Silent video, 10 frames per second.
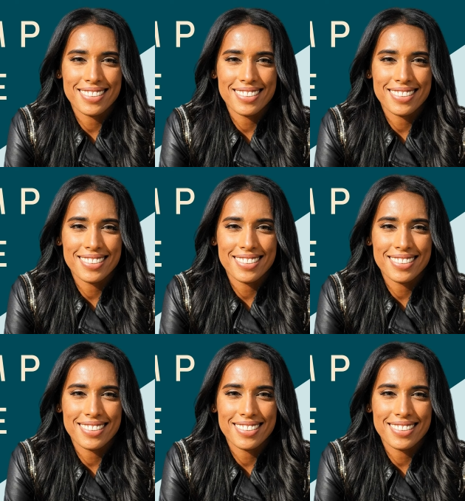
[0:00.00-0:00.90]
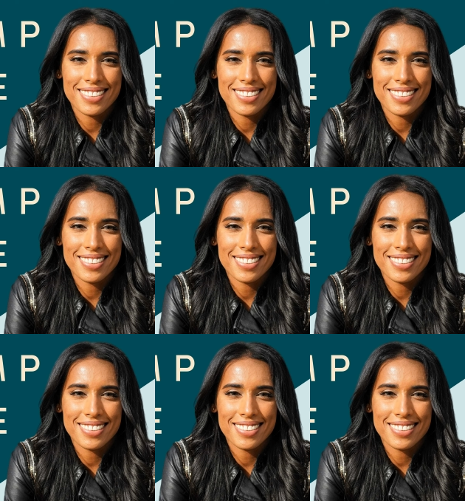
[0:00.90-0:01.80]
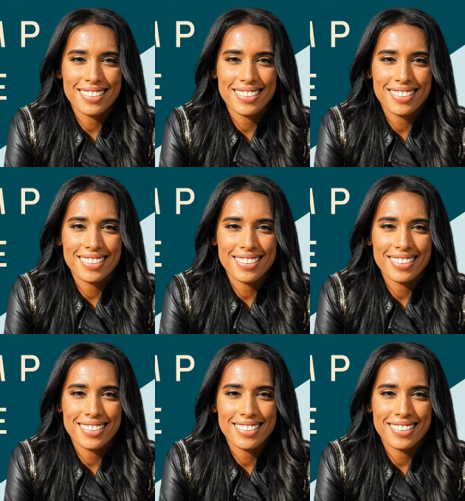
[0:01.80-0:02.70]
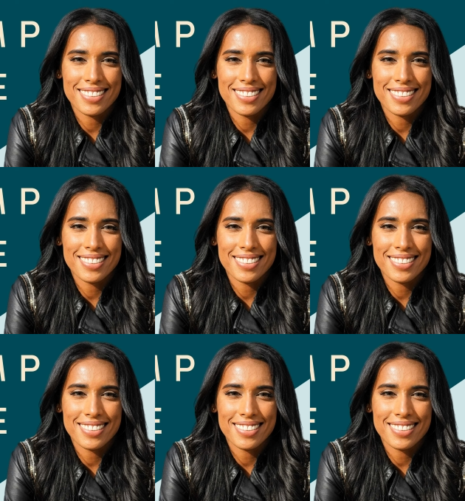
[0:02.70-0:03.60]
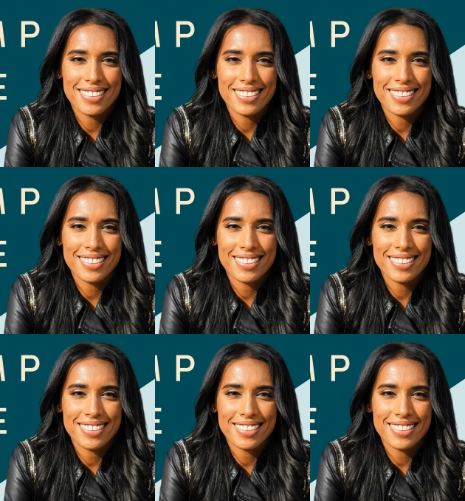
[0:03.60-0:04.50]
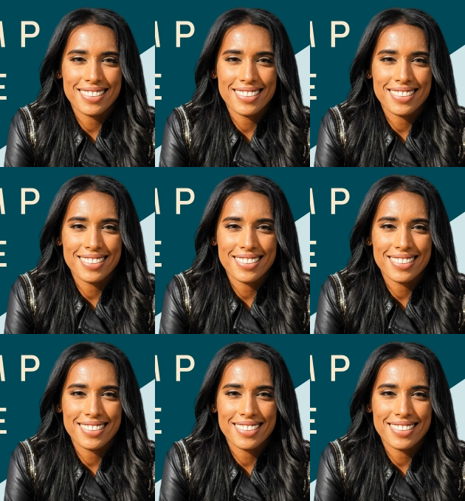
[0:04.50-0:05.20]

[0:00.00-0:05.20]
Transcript: The face doesn't move, so there is nothing to read.